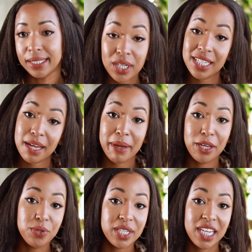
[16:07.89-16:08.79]
only time I
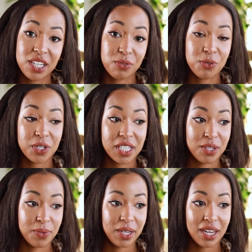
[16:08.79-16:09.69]
use heat, of course,
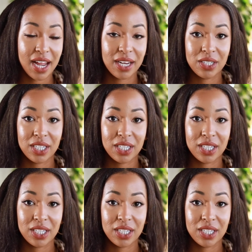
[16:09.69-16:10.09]
is when I